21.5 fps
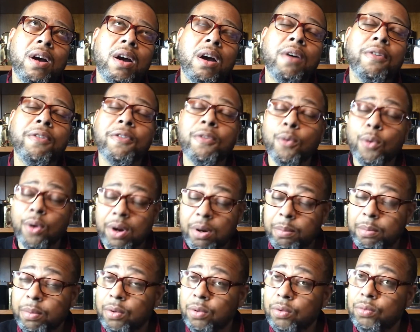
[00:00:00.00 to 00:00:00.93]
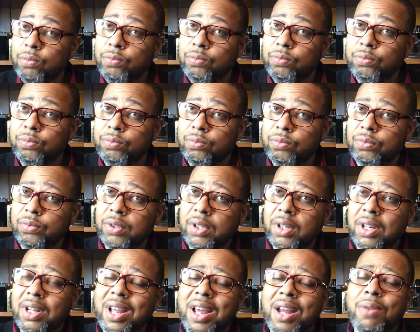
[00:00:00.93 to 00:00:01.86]
affordable.
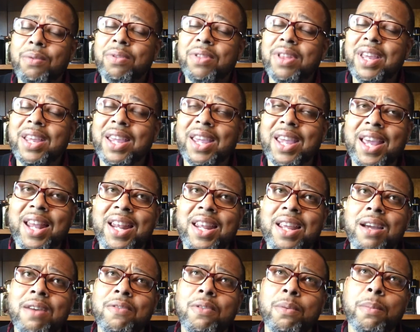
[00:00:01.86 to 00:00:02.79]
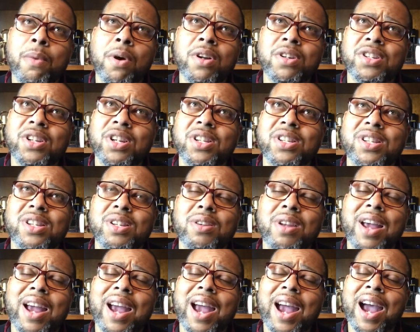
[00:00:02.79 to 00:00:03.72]
I don't think any of them are just
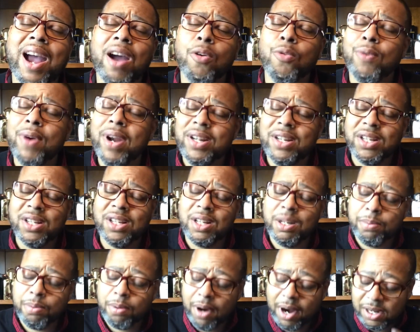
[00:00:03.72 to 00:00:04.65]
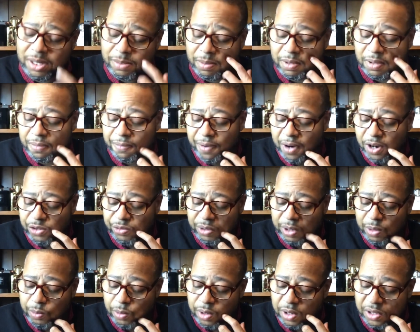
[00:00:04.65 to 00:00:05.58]
outrageously priced. But the first
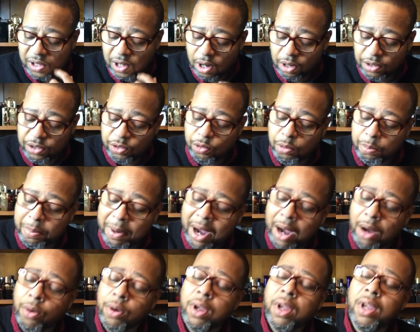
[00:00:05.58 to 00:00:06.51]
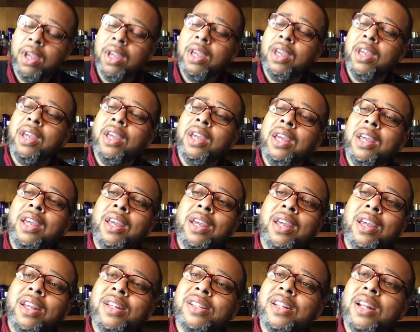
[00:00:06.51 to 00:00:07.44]
one I want to talk to you about
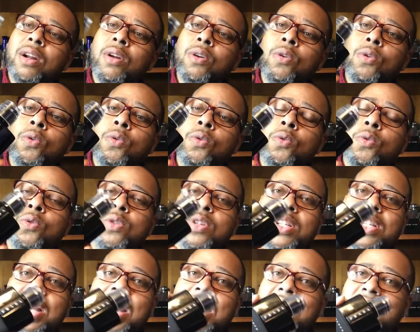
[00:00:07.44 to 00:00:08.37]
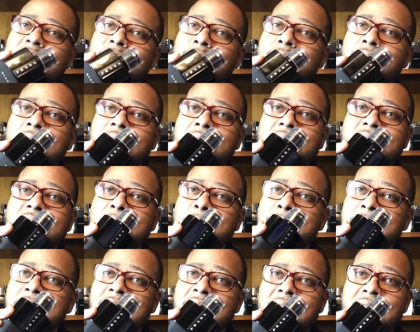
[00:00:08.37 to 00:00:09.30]
is that old sexy one to
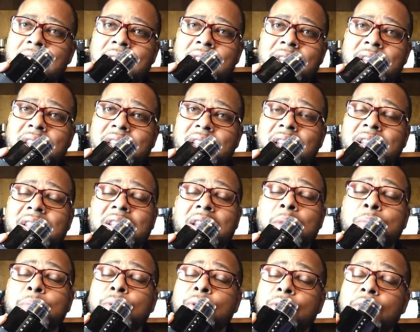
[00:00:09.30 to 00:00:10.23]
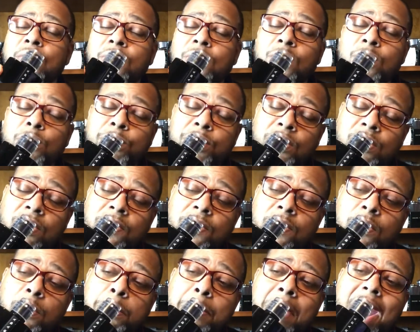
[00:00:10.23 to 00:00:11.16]
me. And this is a beautiful,
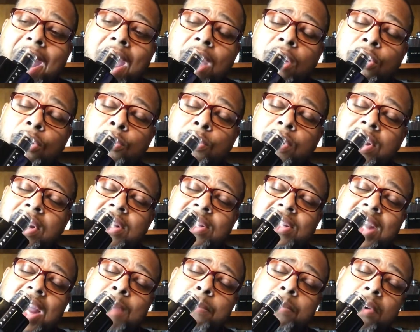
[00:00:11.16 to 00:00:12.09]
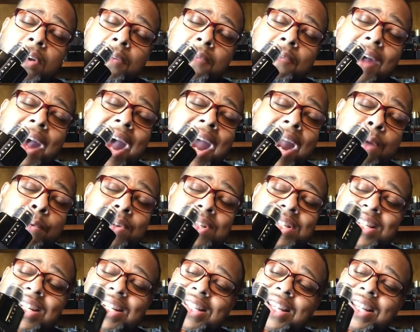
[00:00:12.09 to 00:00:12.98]
beautiful powdery type of irisy